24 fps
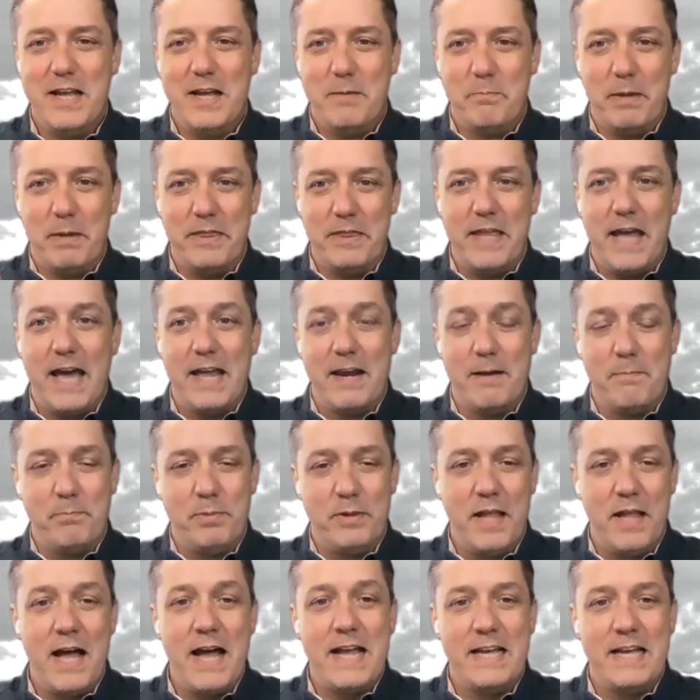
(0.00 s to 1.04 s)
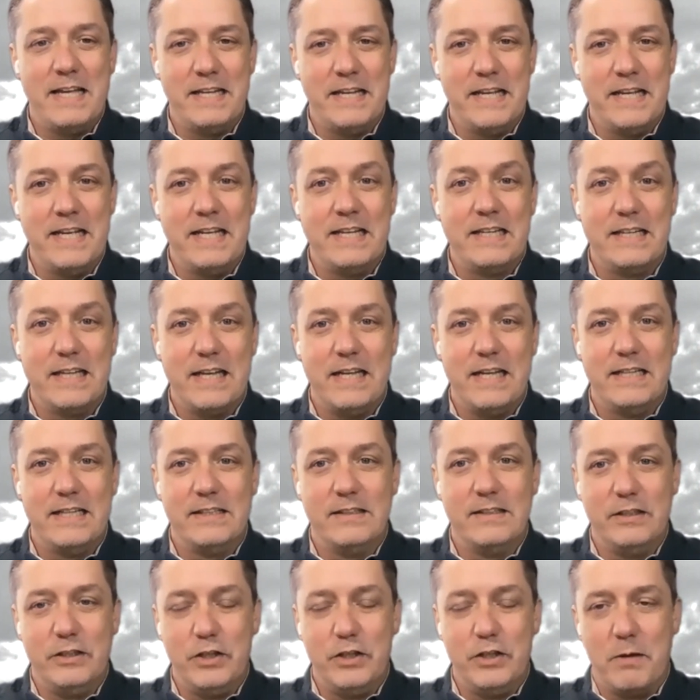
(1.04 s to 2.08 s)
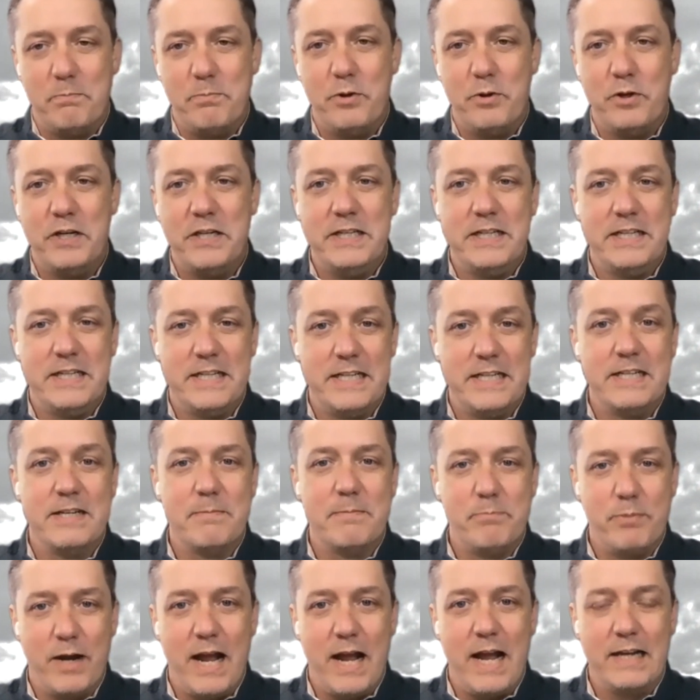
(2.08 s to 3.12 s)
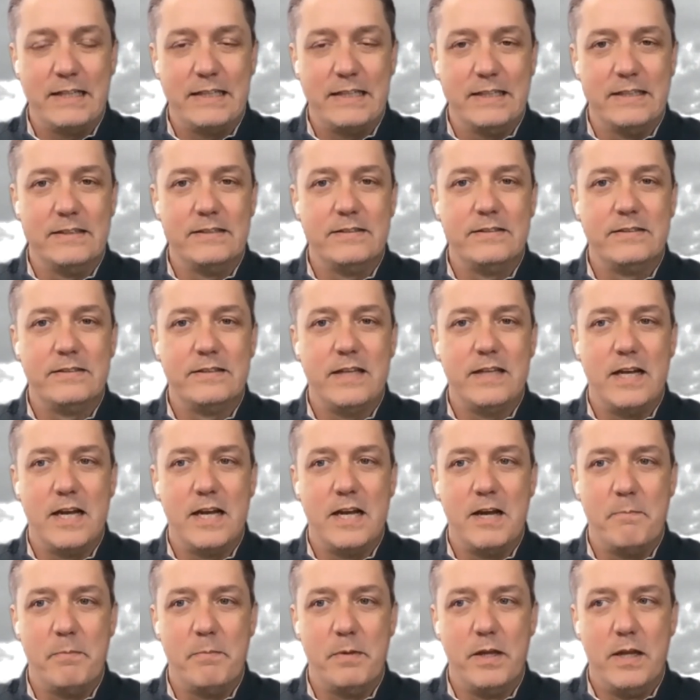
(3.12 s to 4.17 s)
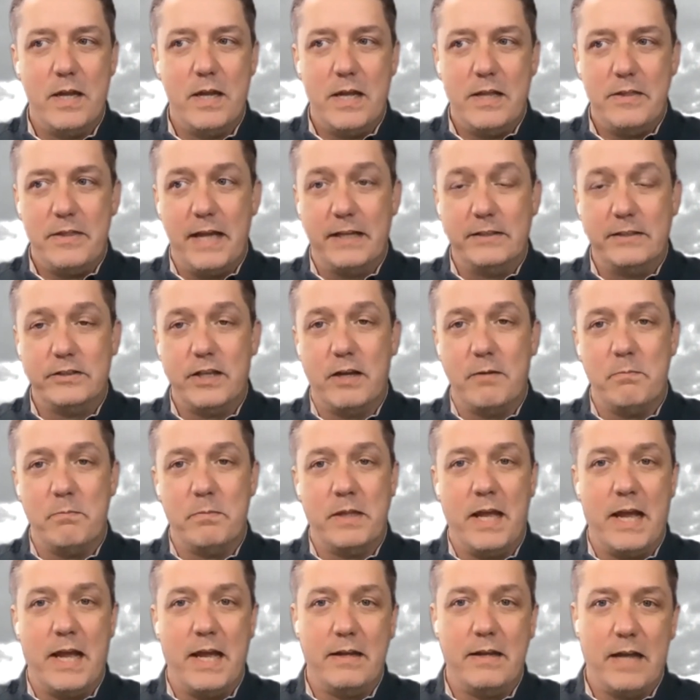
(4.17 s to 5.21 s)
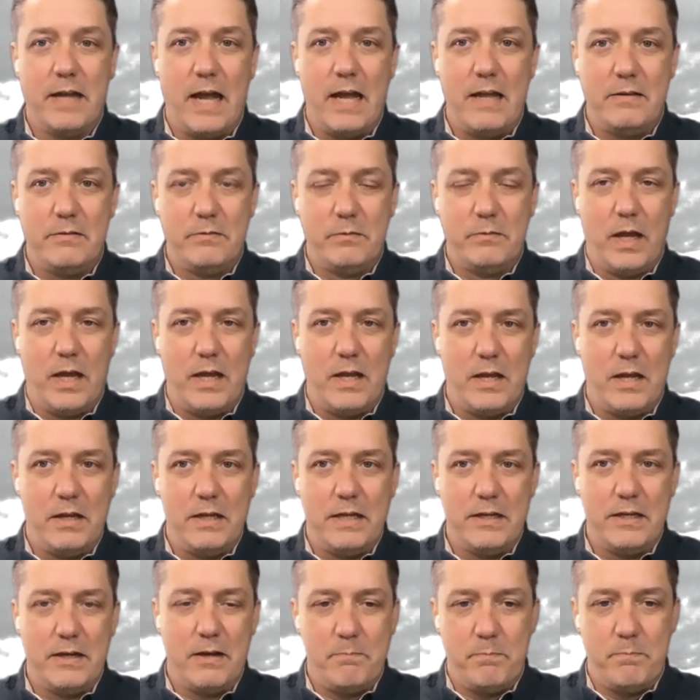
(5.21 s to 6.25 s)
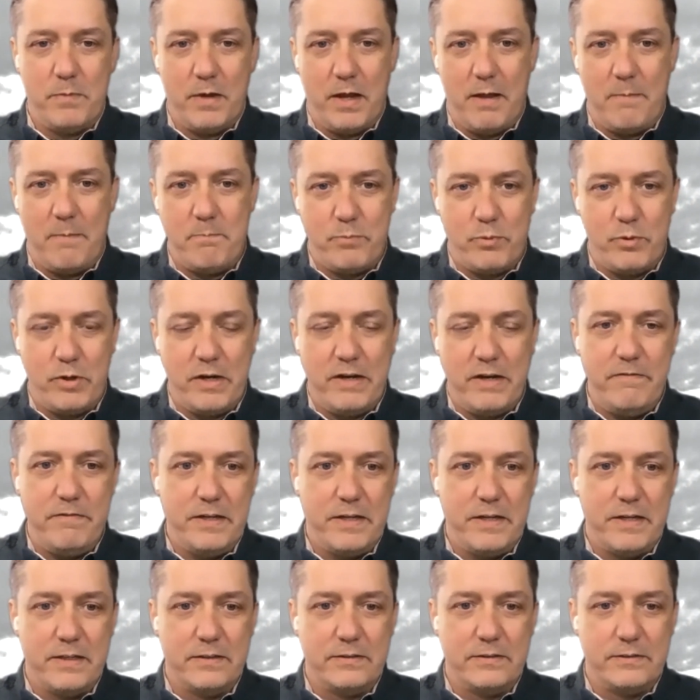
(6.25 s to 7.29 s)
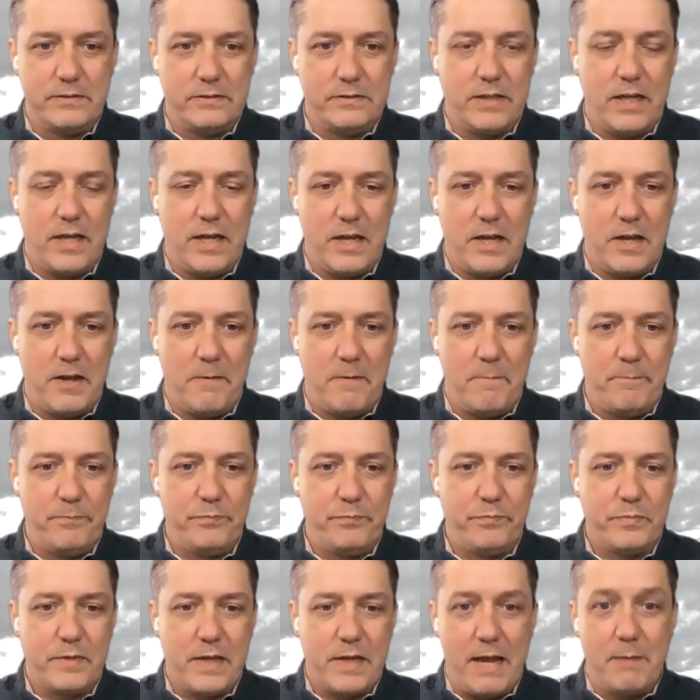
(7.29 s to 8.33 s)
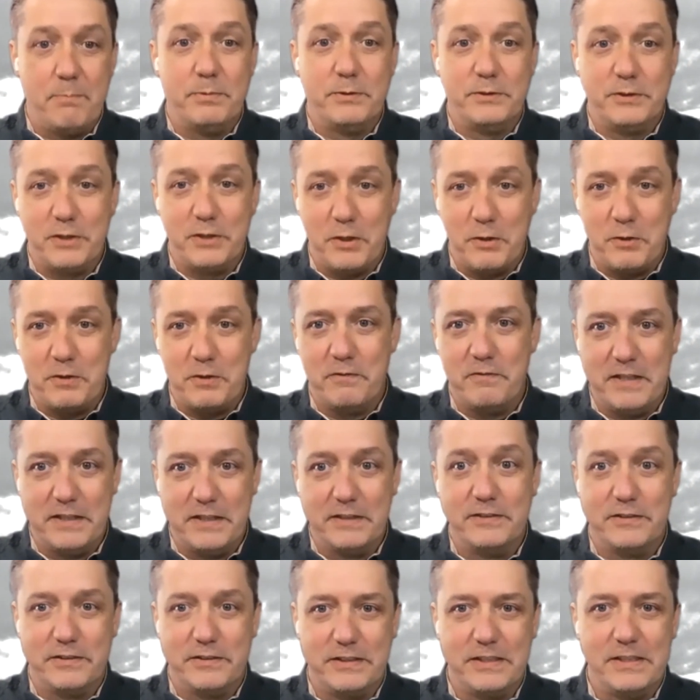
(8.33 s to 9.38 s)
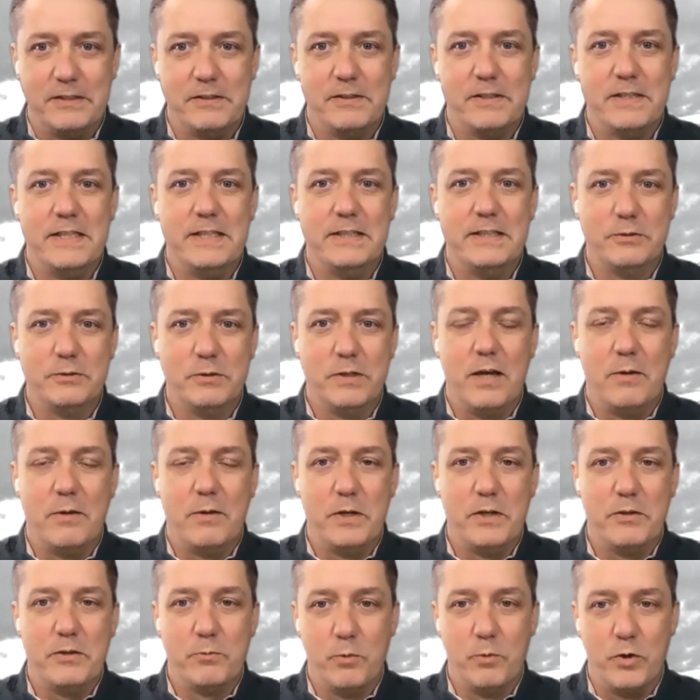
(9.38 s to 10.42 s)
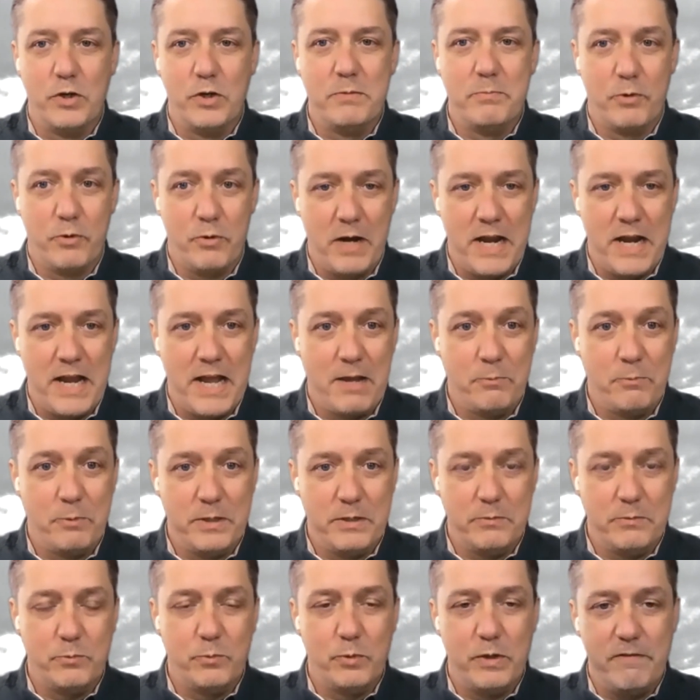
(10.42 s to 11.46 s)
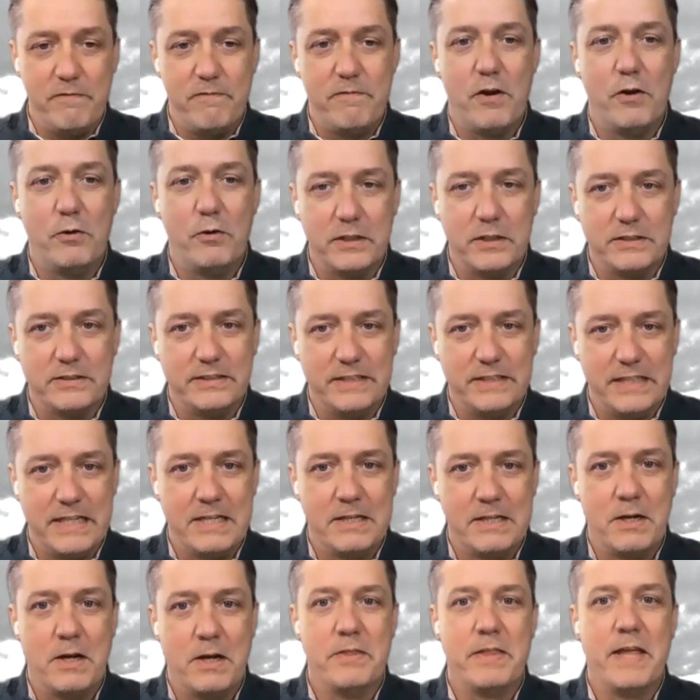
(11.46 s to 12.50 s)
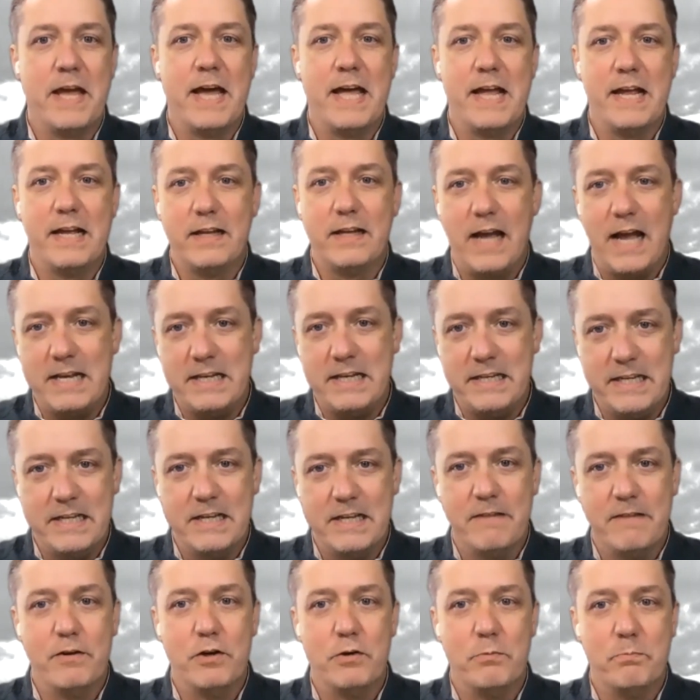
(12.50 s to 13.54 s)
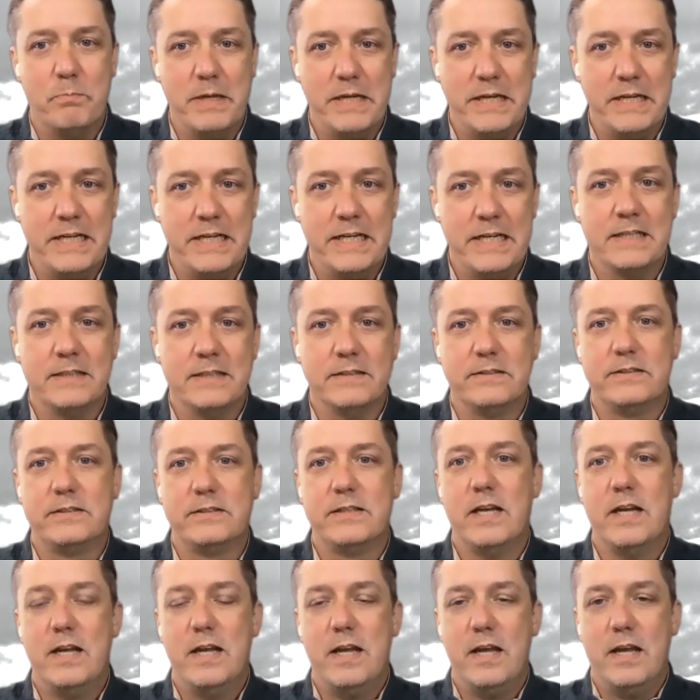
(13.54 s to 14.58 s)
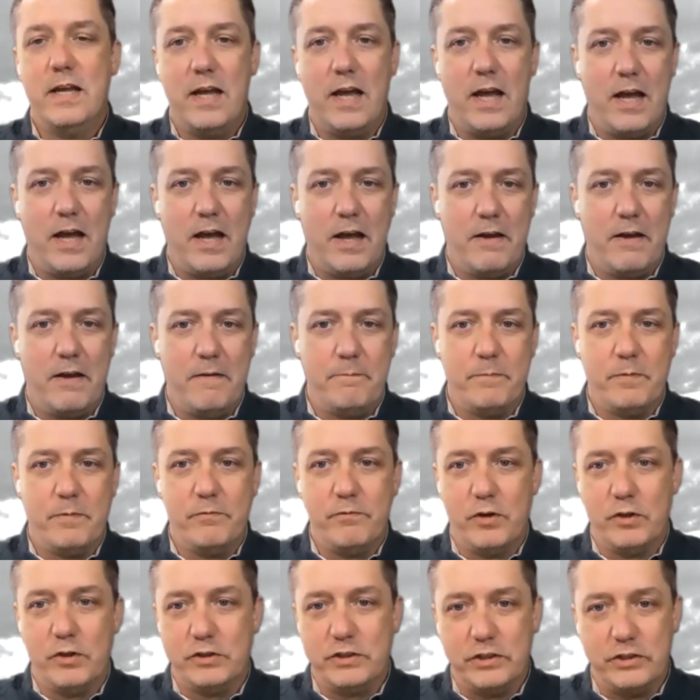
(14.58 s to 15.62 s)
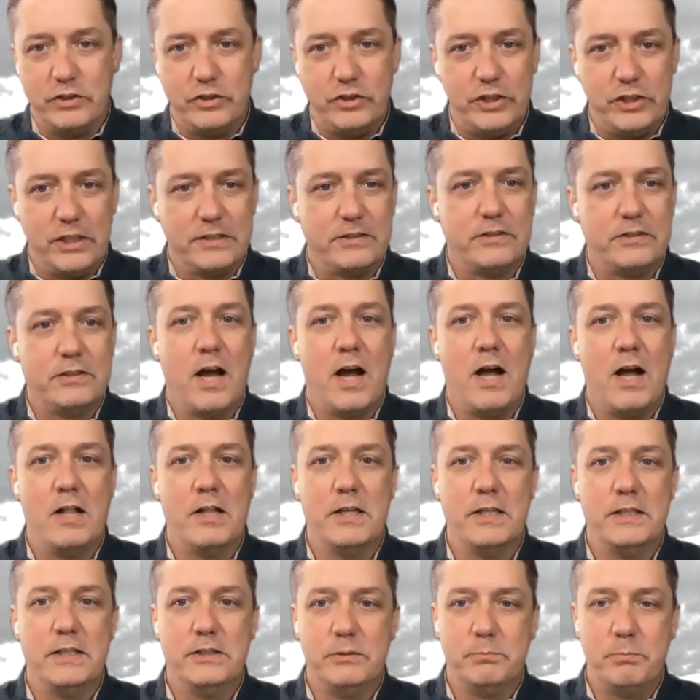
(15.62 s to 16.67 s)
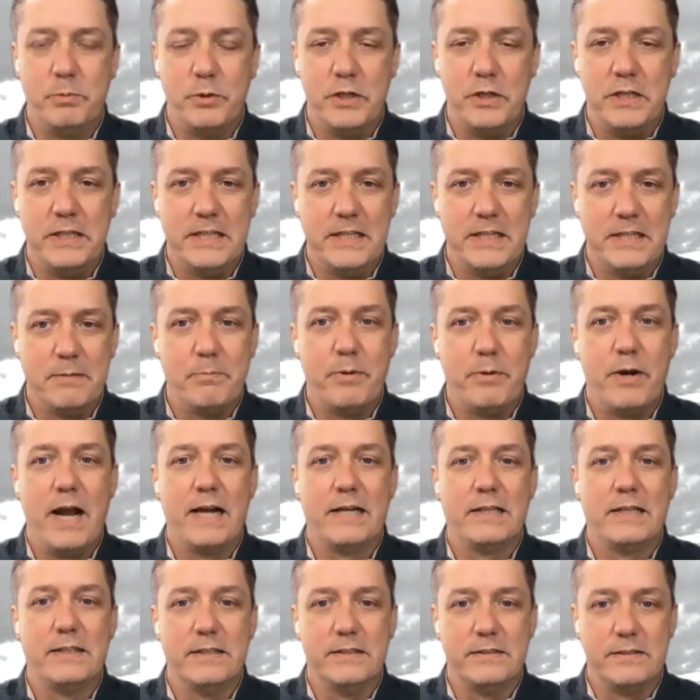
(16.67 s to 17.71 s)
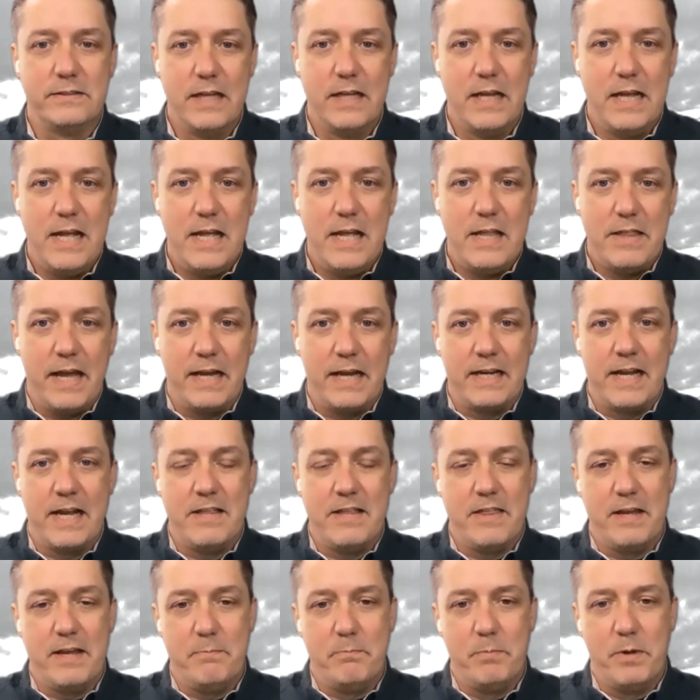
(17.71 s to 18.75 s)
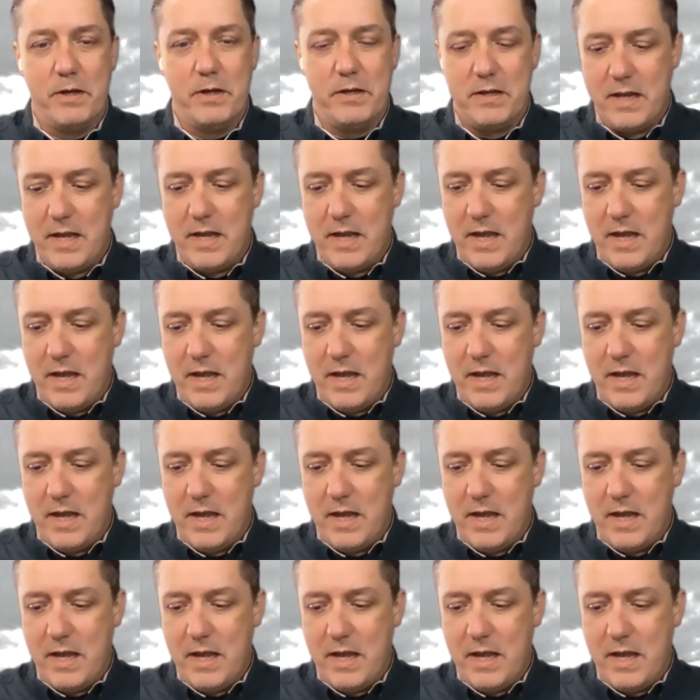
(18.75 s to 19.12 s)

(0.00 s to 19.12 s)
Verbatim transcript: But that applying it, you know, putting it into practice, that's something that in a previous episode of this series with Roy Moran, we focused in on that idea of obedience versus just knowledge, putting it into practice, that kind of thing. But